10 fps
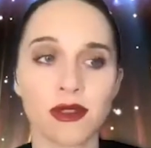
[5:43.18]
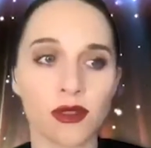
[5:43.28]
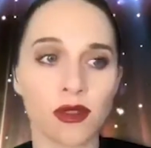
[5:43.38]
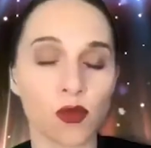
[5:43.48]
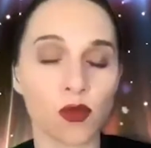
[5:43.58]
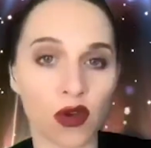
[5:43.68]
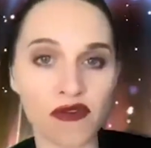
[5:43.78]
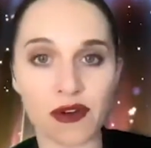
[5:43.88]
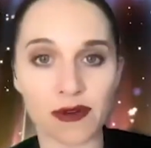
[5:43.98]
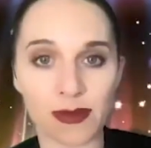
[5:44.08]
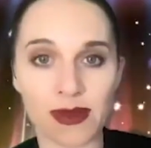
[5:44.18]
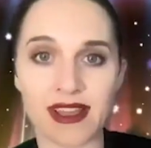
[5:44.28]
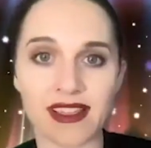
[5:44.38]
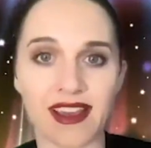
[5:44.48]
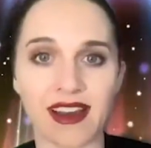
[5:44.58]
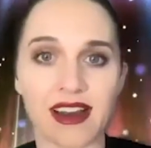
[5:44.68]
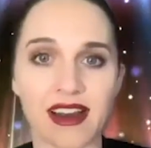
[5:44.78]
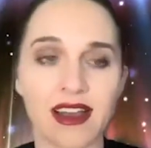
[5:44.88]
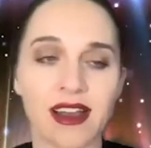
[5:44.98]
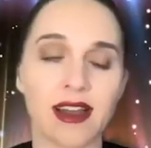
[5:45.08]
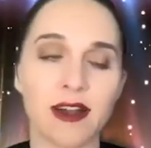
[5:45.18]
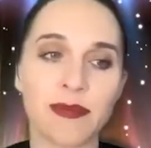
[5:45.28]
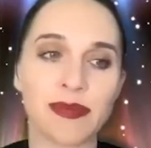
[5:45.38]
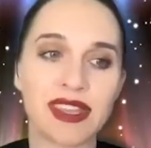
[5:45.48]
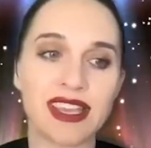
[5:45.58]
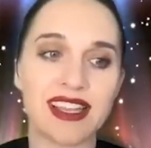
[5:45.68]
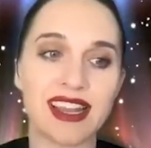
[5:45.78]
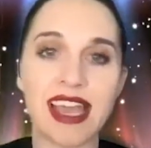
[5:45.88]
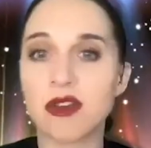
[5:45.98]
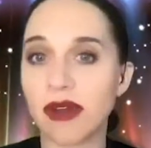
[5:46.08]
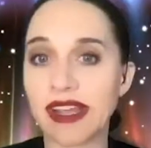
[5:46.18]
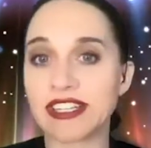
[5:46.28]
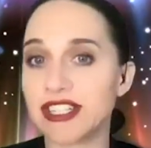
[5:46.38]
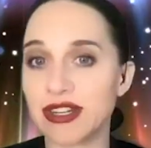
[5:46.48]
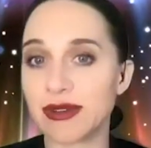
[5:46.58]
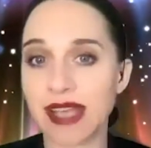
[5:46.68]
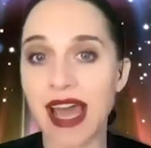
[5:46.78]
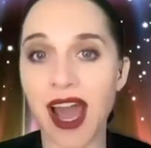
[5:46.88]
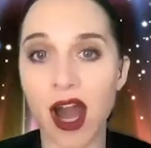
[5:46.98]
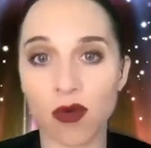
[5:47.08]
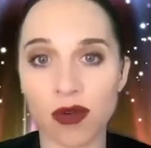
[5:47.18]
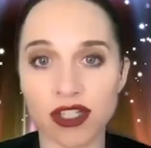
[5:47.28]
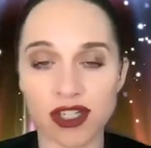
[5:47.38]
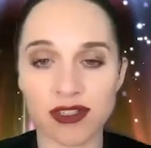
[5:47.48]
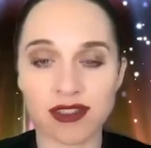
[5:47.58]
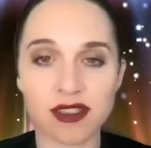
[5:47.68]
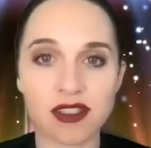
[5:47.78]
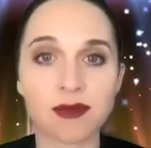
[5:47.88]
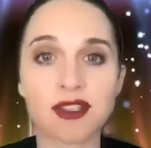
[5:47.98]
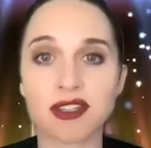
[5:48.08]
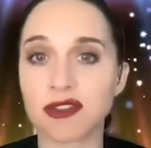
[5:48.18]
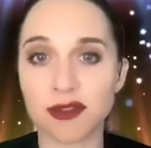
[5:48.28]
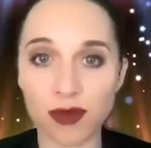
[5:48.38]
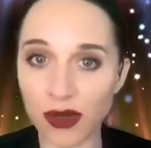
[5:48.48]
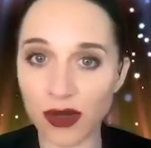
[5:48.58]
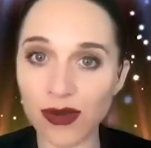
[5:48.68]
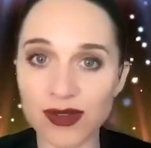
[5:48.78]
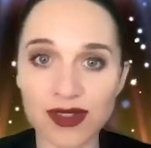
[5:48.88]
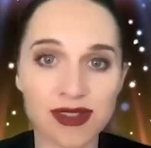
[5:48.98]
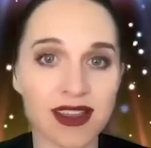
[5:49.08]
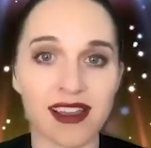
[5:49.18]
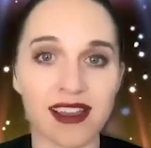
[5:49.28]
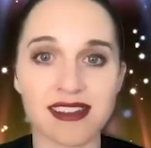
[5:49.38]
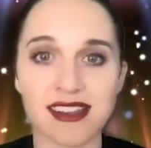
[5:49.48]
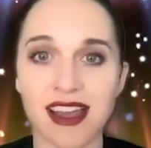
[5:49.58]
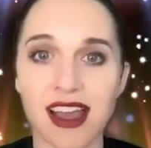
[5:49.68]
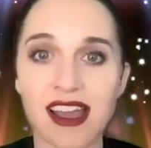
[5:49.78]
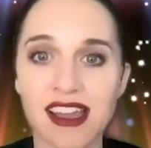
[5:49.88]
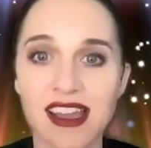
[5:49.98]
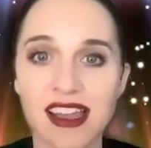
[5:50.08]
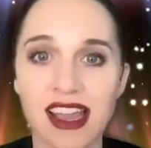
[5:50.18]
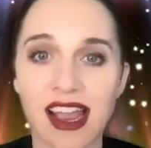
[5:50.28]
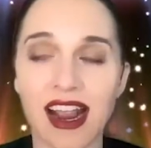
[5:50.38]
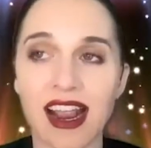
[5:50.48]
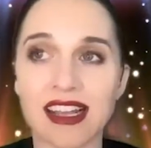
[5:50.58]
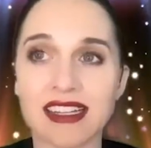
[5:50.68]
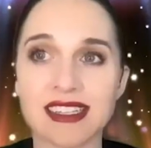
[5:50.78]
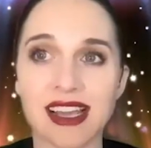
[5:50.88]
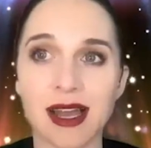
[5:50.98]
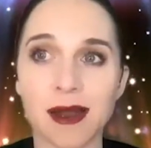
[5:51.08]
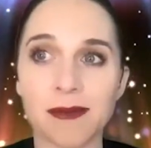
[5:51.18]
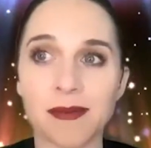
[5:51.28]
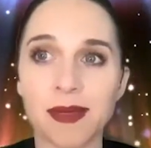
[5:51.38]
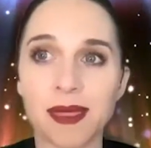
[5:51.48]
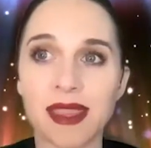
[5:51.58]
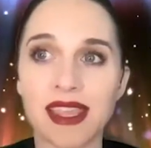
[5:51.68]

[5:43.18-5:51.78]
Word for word: Wilford being there um, in any way she knows how, which is substance abuse, and uh, and um,